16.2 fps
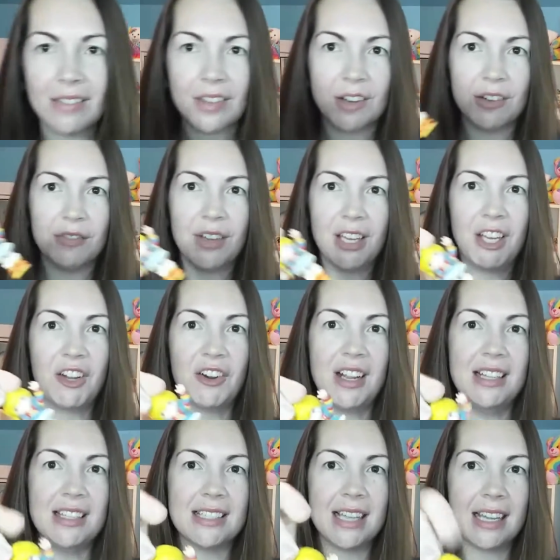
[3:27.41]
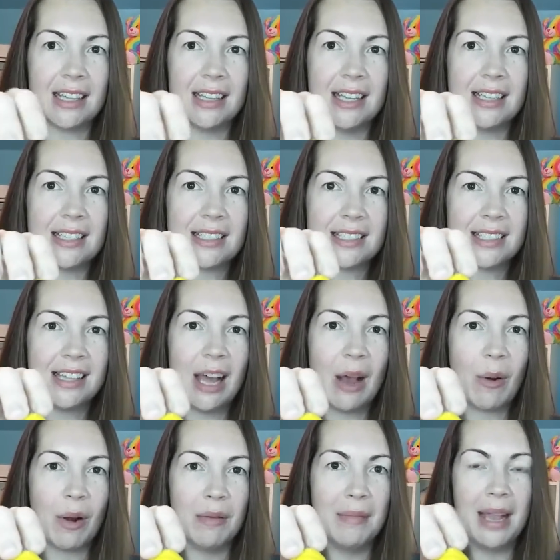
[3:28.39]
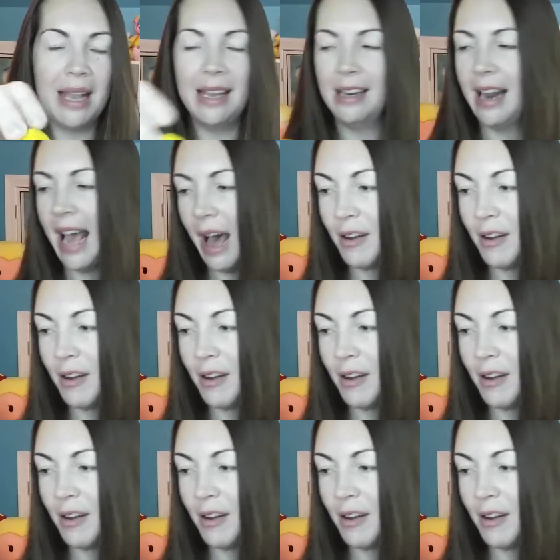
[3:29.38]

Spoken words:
of little figurines like this that were made